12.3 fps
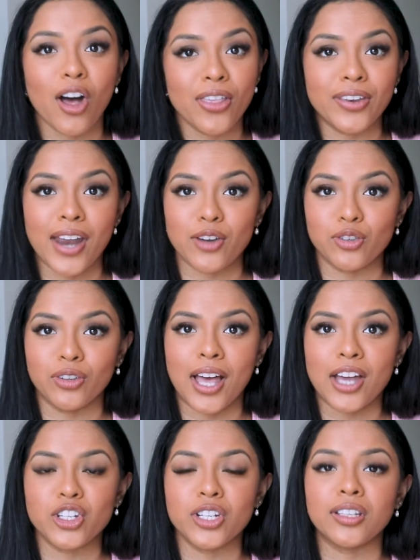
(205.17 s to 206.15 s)
on the natural
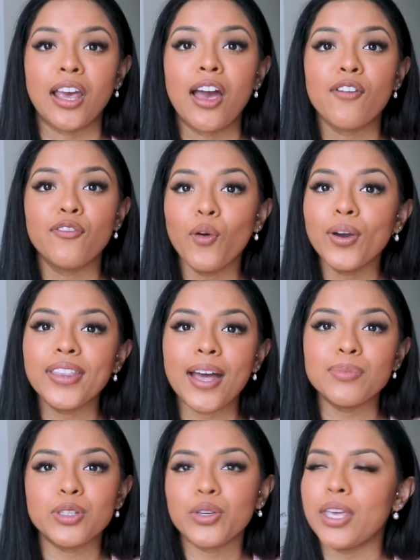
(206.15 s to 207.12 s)
lashes for
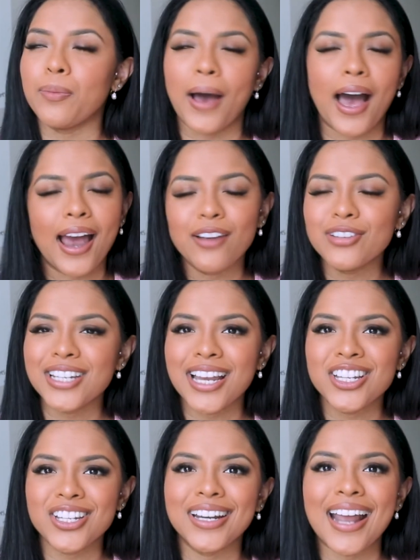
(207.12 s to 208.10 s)
them to keep high
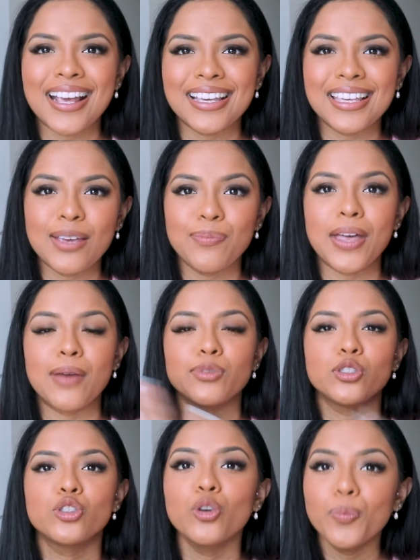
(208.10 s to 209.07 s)
retention and keep them
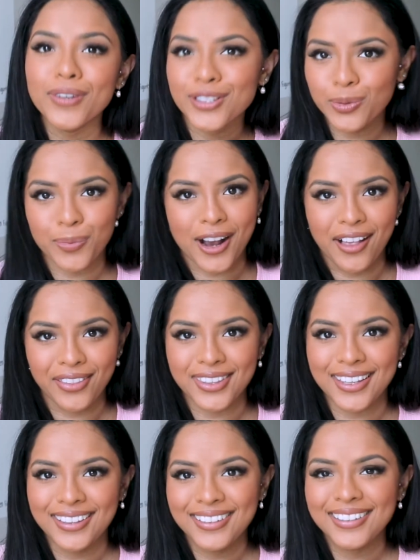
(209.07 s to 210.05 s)
super, super
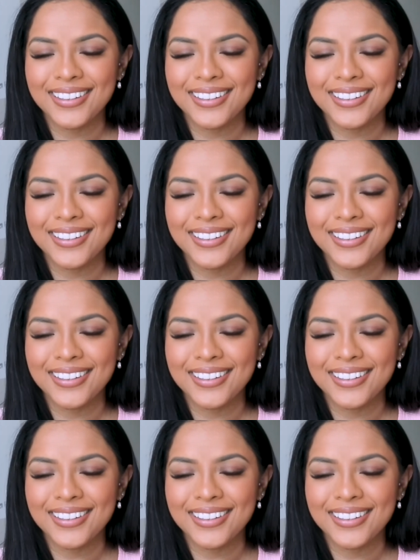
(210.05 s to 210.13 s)
healthy.